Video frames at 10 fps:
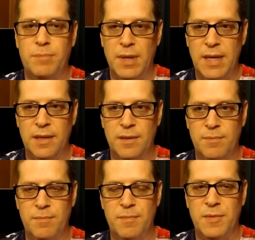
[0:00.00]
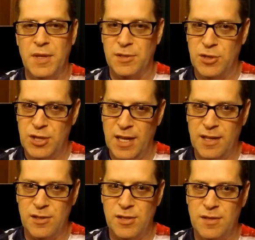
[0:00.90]
But things
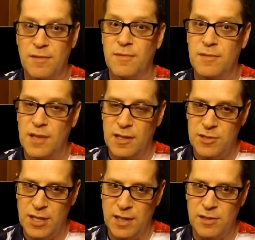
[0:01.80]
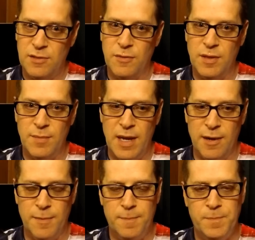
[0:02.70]
changed. Things changed for the better.